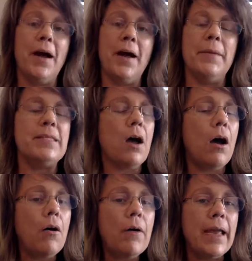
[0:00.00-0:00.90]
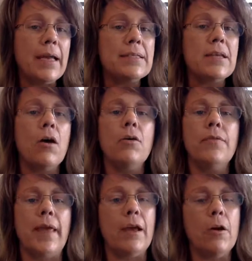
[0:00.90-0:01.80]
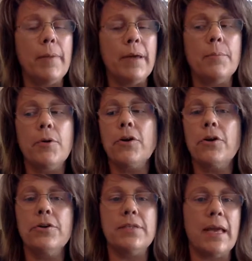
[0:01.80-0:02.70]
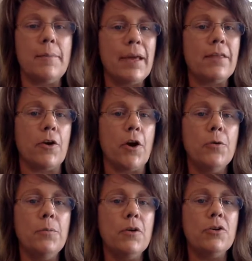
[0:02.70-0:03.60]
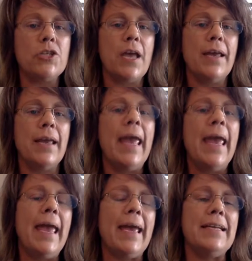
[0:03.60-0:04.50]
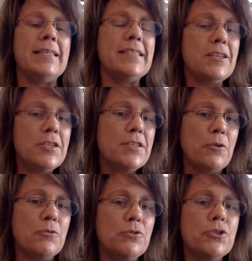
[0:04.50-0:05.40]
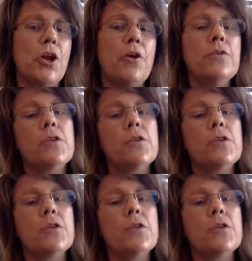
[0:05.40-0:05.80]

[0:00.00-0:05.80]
It's all hands-on. They help make the burgers. They make their own milkshake, and it's such a social show.